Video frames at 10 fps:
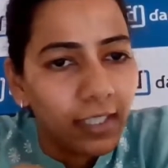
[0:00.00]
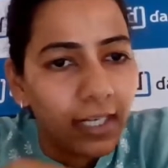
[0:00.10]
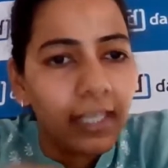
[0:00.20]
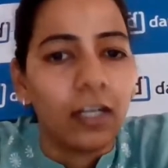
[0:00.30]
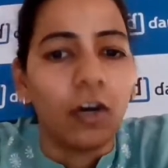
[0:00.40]

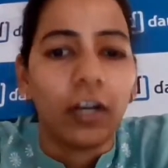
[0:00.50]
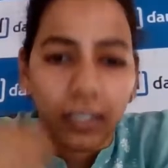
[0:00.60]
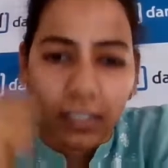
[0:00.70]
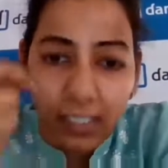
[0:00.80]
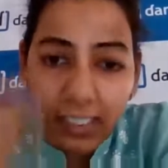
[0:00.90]
right,
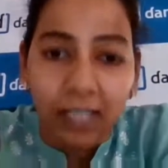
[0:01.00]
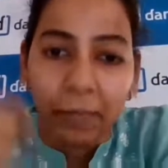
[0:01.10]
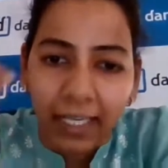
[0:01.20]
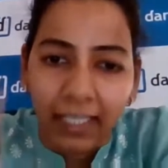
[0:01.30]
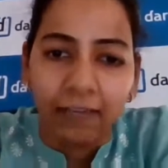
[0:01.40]
or still
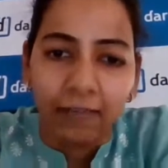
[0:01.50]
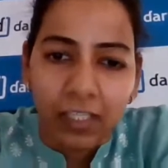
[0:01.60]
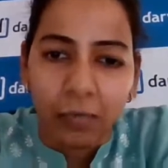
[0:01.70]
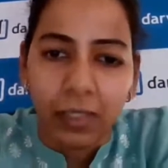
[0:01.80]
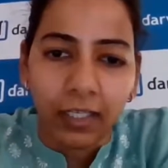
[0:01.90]
make
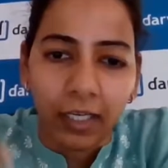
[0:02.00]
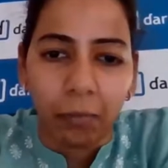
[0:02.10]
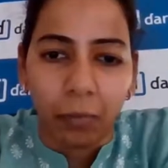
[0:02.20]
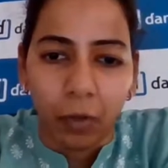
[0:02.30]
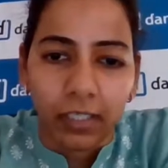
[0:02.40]
investment in
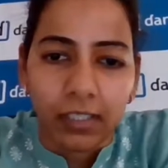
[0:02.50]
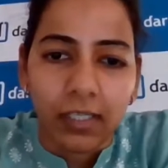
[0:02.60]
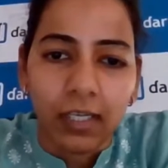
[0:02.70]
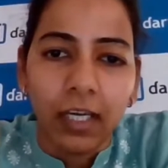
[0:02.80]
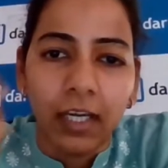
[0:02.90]

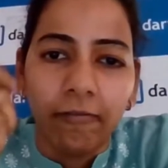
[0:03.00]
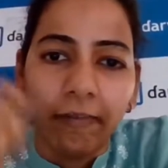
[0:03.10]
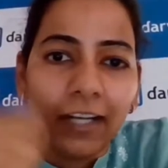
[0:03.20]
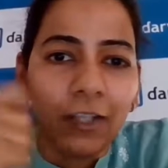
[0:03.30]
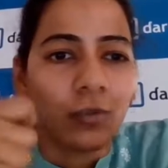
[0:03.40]
employees,
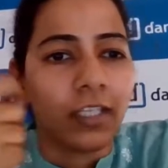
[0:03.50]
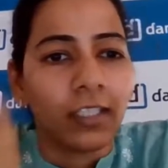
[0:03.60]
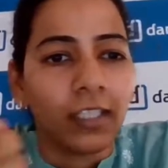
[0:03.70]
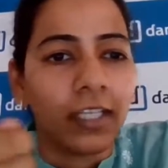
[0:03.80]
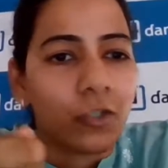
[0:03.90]
where do you
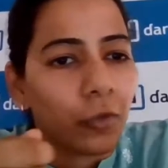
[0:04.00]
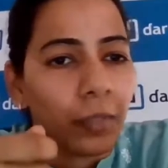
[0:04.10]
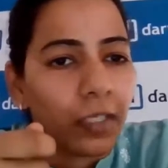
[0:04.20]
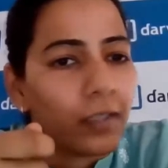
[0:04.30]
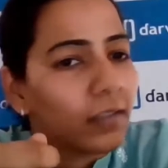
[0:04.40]
think that should
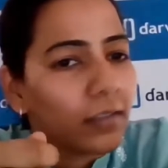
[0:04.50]
be?